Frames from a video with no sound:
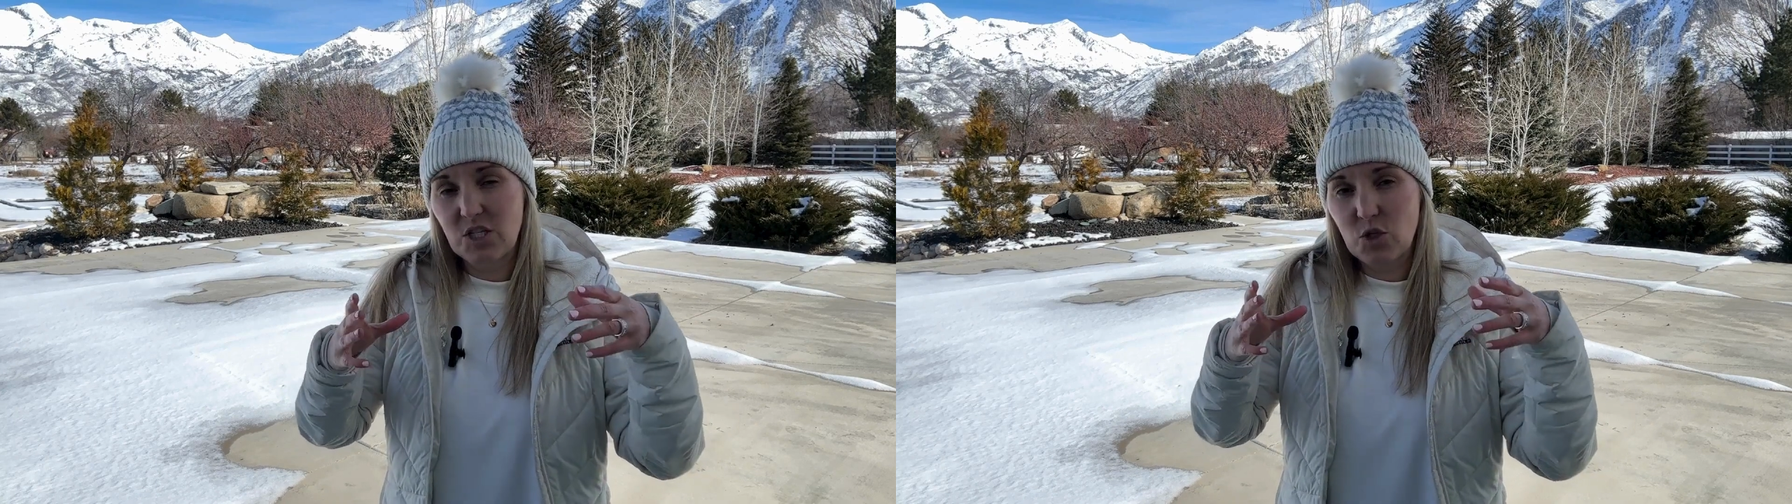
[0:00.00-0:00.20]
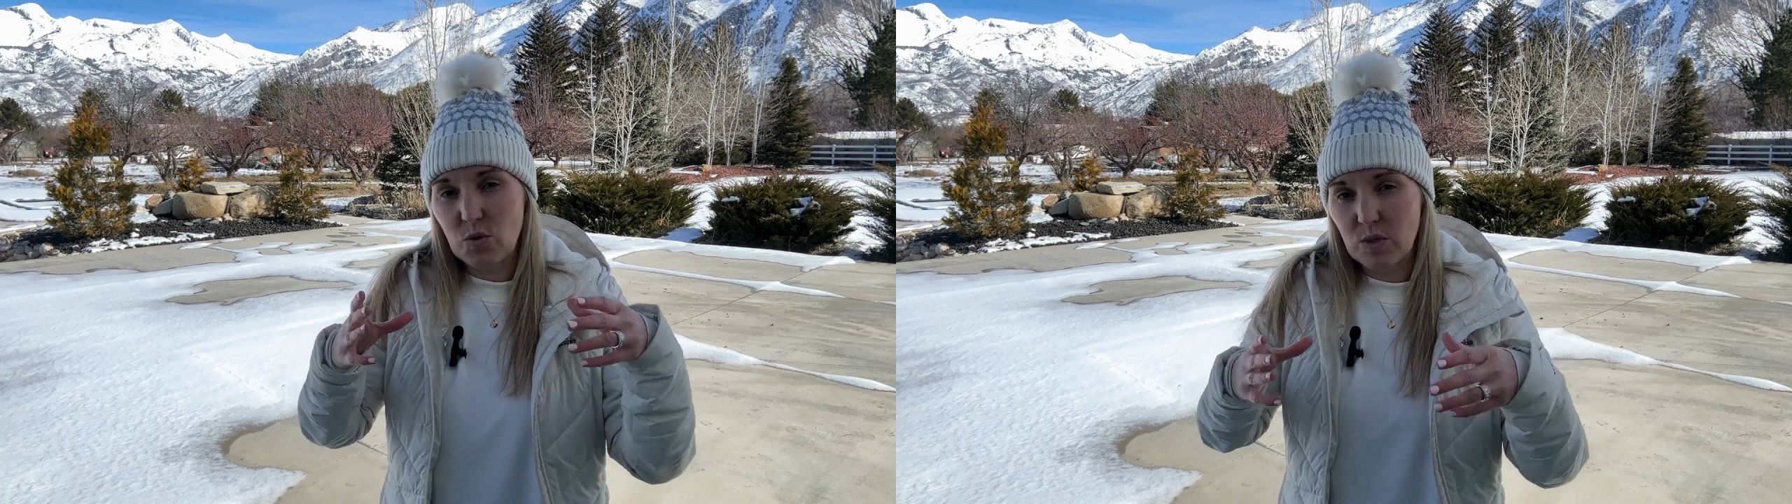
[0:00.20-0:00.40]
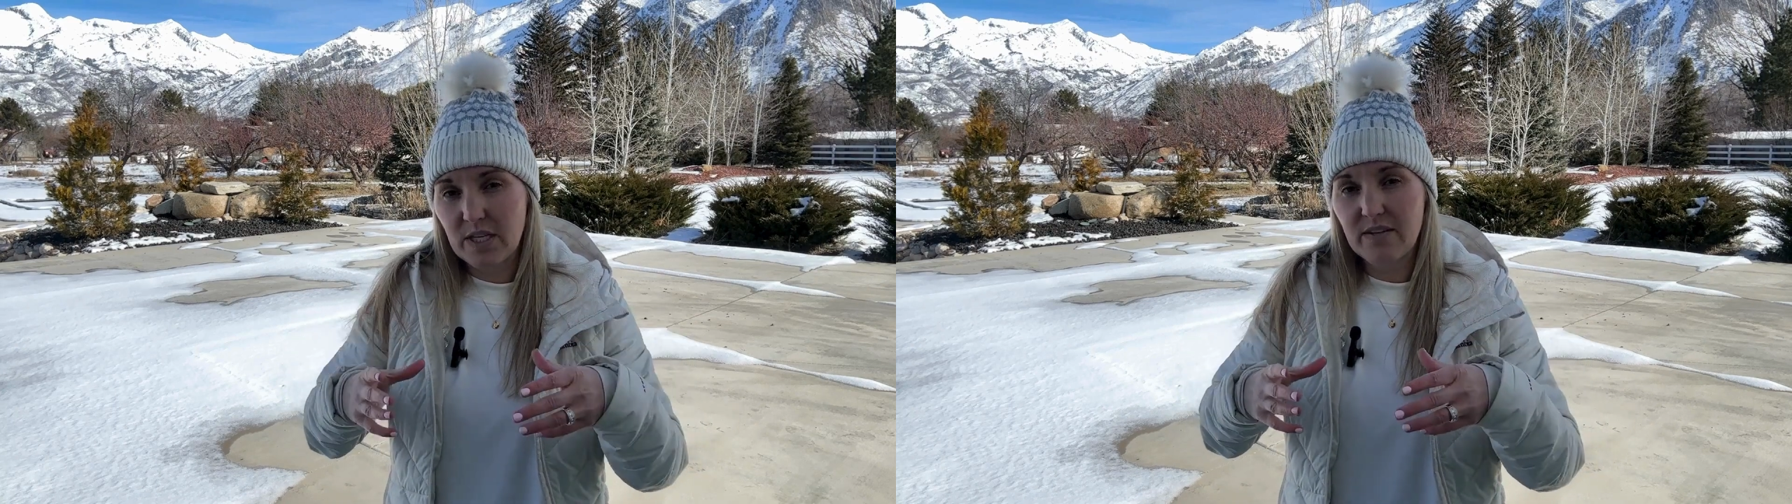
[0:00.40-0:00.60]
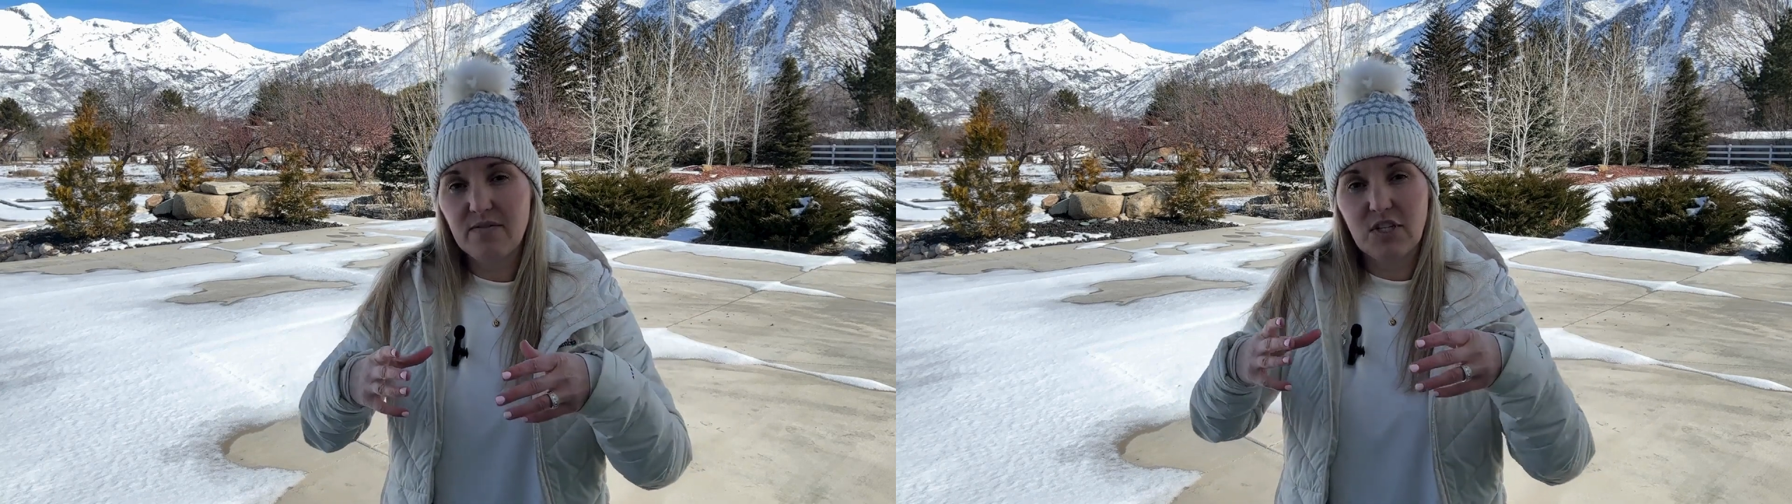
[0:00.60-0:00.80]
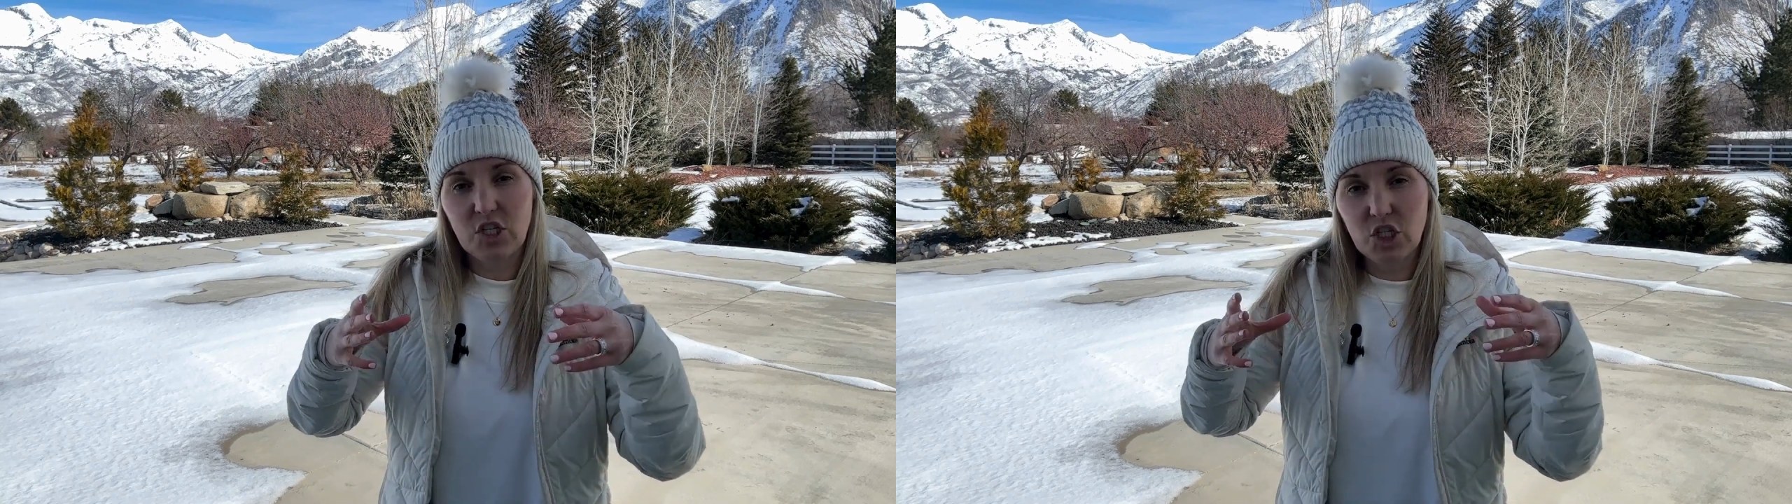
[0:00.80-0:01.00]
to
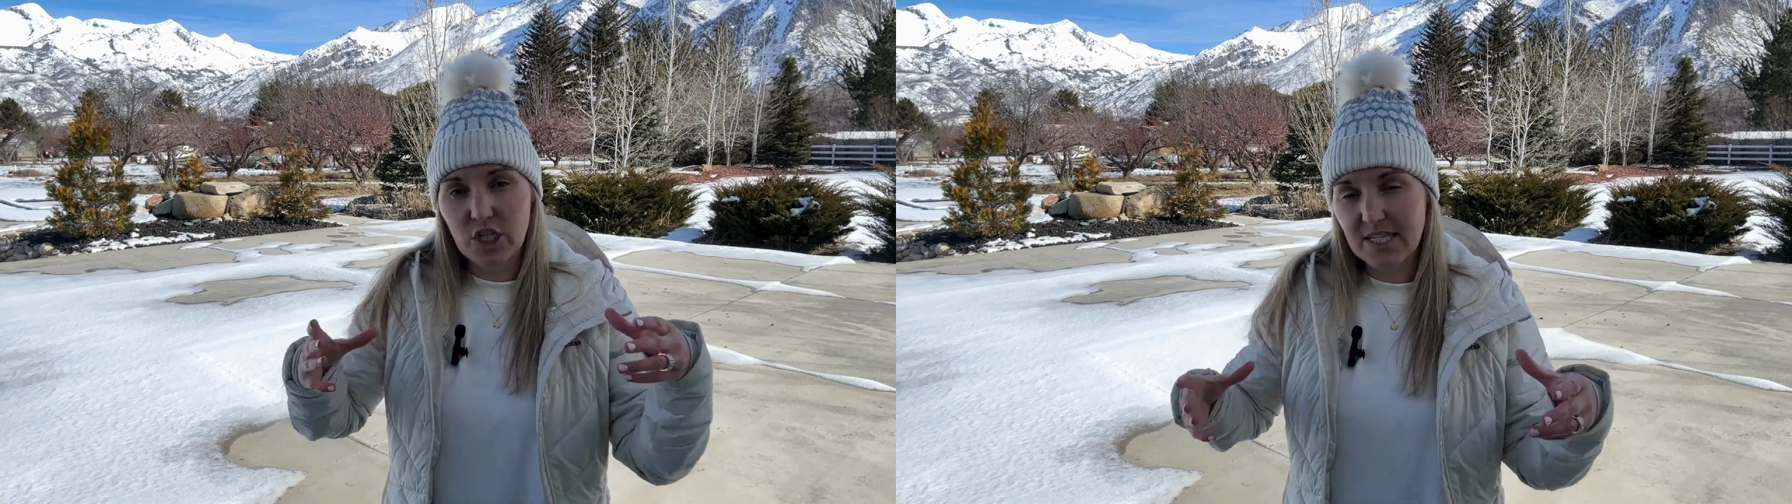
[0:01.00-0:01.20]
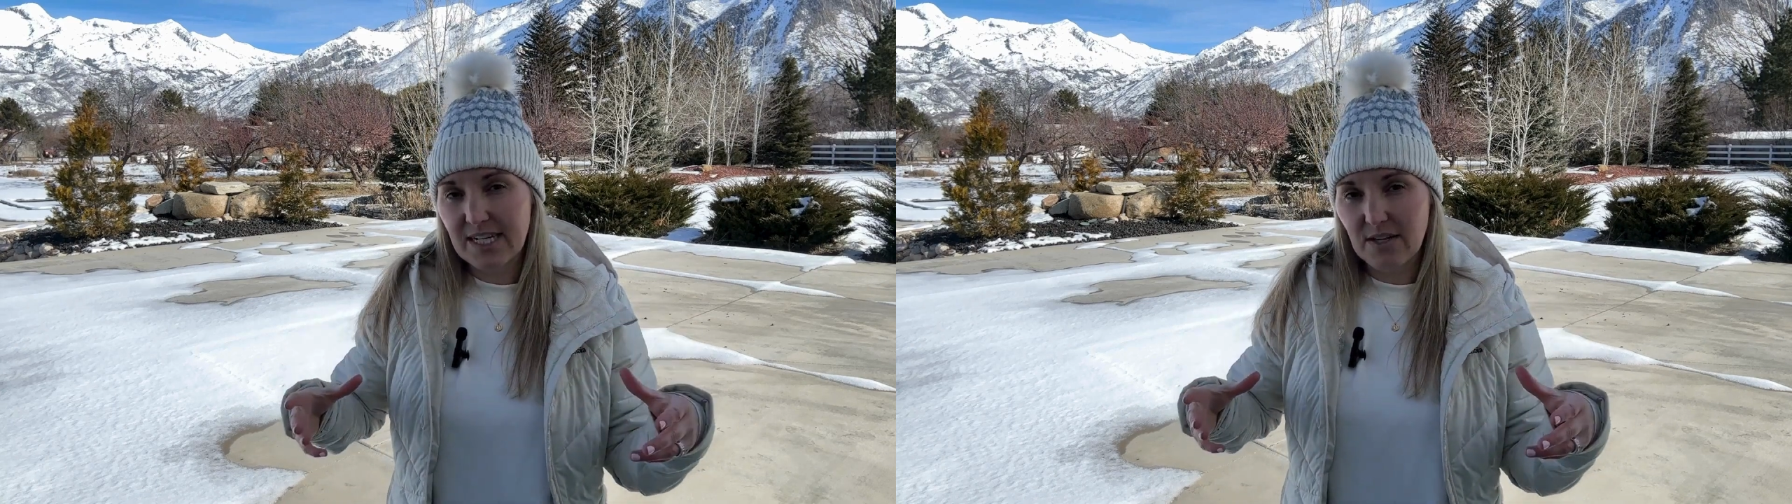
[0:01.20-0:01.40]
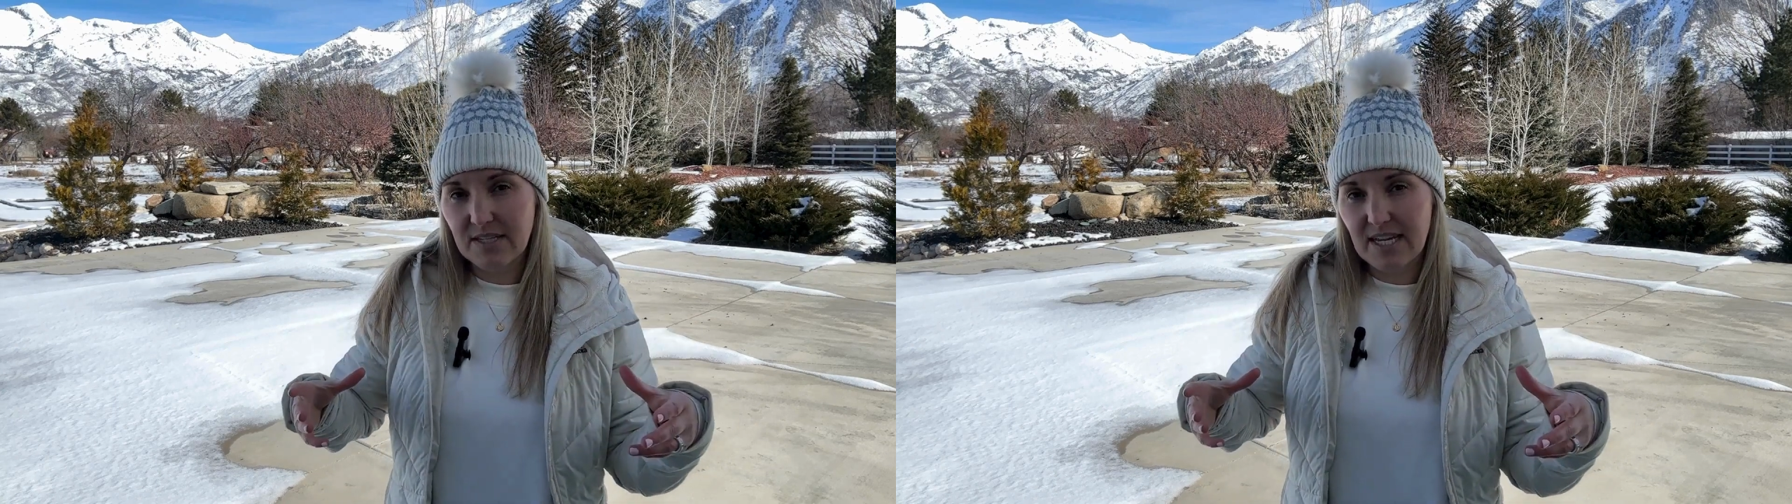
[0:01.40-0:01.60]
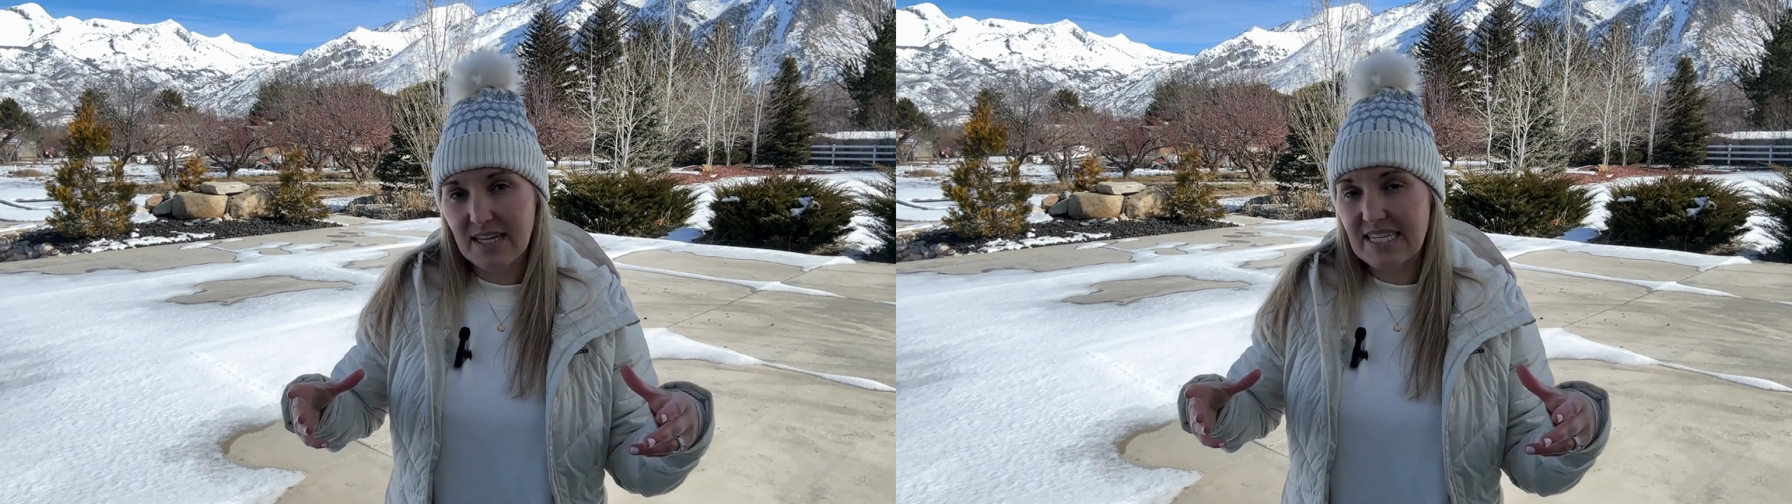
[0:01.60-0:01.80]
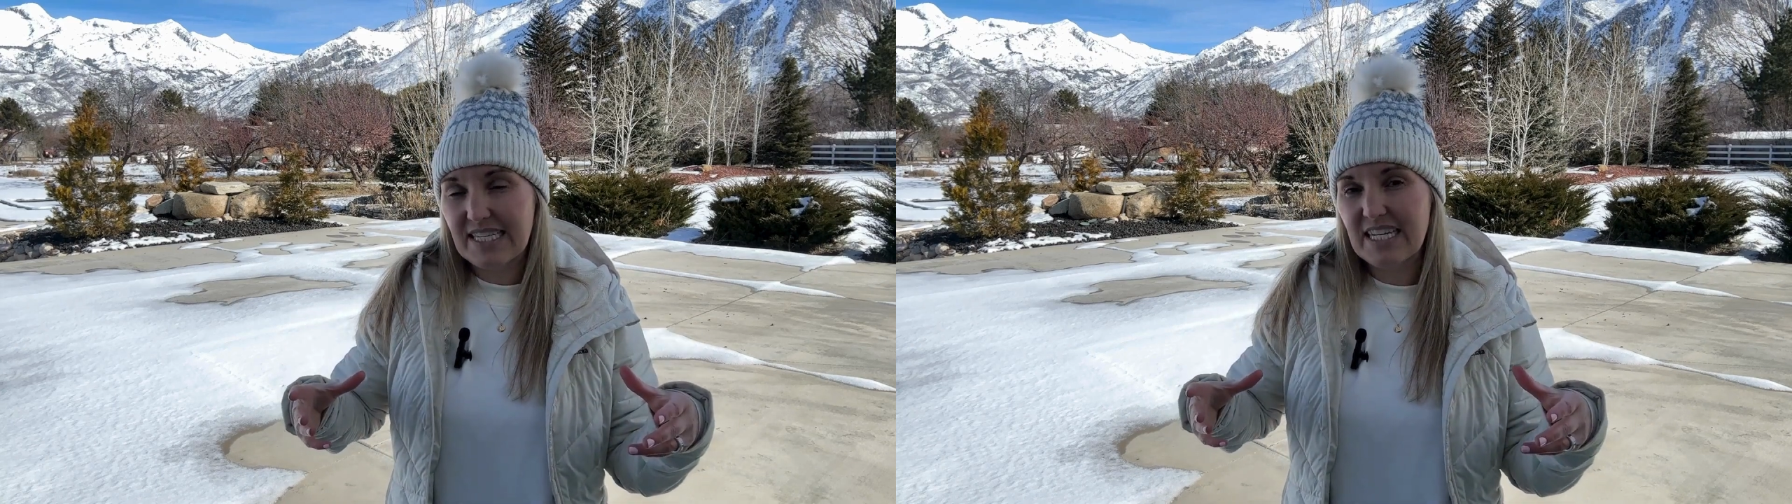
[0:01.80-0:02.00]
live just
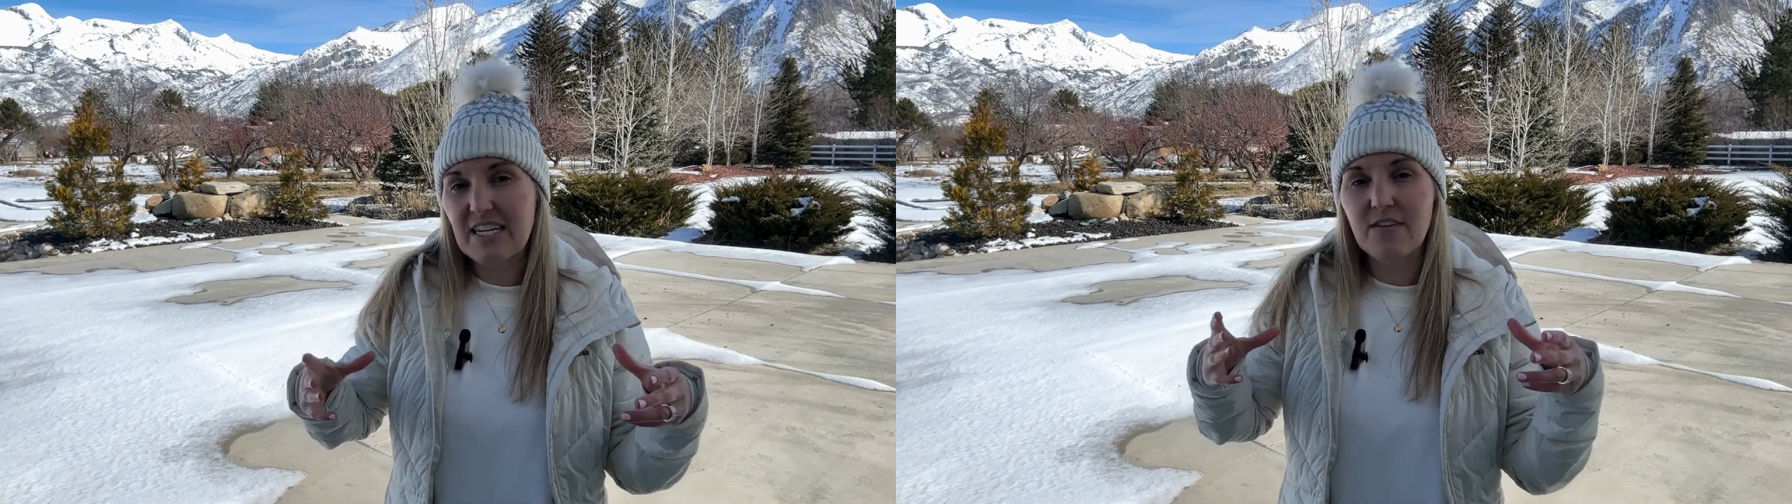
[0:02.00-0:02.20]
outside the city.